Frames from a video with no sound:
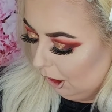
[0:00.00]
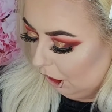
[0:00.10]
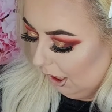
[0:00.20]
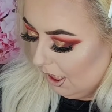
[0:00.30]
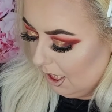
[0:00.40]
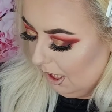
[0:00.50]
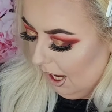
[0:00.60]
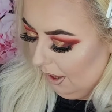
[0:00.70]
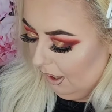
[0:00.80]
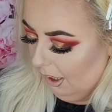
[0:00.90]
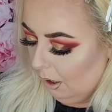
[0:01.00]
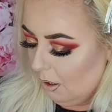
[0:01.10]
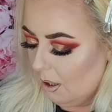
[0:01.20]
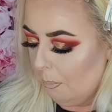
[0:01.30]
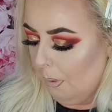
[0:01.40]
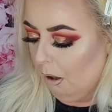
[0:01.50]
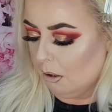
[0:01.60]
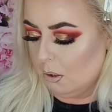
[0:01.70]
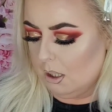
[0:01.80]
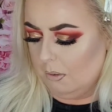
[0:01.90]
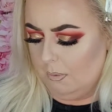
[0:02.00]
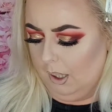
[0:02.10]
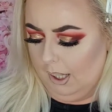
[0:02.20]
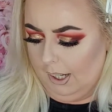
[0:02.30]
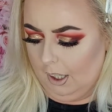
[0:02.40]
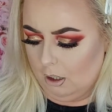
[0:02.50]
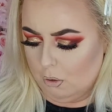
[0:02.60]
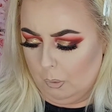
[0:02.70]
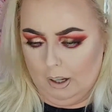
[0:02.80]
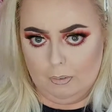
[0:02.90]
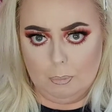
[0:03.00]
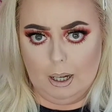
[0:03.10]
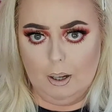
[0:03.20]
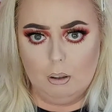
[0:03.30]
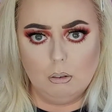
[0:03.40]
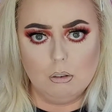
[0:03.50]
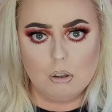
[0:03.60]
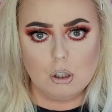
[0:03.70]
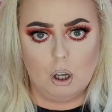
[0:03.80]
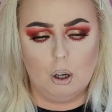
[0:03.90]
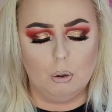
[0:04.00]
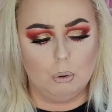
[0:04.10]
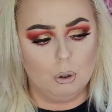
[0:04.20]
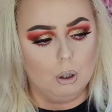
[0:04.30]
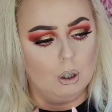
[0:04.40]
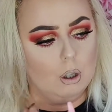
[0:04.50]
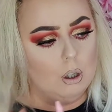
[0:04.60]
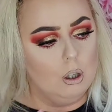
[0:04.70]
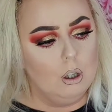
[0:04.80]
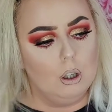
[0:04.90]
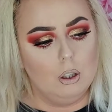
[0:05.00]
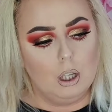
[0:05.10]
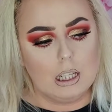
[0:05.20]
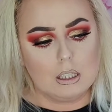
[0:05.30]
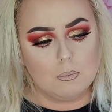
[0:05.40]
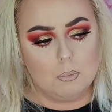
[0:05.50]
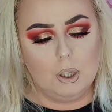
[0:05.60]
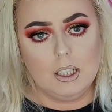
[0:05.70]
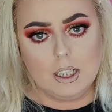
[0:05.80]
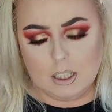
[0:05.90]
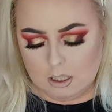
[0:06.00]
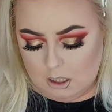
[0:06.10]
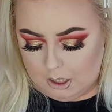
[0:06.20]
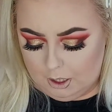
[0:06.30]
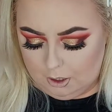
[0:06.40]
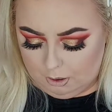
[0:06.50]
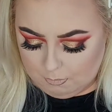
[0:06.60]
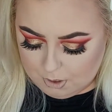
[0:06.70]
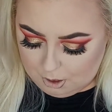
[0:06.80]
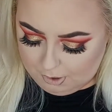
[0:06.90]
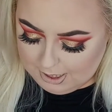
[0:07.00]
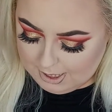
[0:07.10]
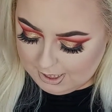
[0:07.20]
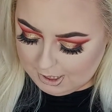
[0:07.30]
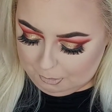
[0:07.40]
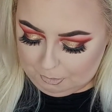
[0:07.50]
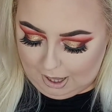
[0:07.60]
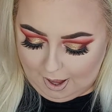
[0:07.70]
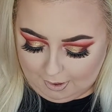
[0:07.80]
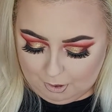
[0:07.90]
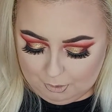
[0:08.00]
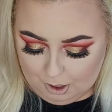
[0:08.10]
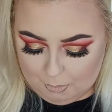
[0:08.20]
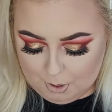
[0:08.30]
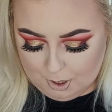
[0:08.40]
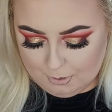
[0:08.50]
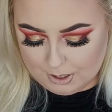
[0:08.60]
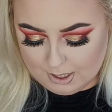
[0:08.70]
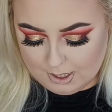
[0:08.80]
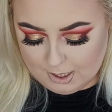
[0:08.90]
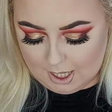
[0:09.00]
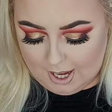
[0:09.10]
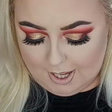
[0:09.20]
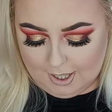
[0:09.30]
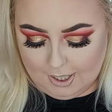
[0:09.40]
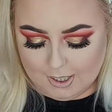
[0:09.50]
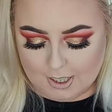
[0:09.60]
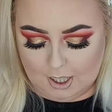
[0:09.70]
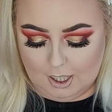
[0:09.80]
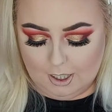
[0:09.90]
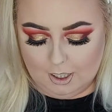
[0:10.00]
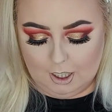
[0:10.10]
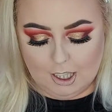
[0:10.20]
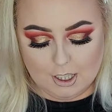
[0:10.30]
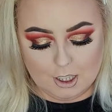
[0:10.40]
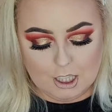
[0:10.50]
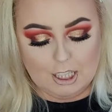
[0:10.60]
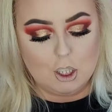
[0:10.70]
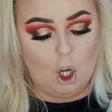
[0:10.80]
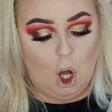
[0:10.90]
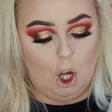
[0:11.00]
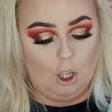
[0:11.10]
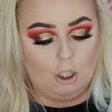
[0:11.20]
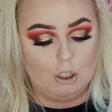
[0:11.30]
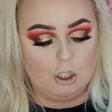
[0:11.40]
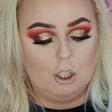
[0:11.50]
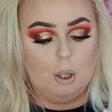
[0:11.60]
shades in there. I think the box was something like £12, so that's pretty decent deal. So this is the black that we're going to be using today, and it is called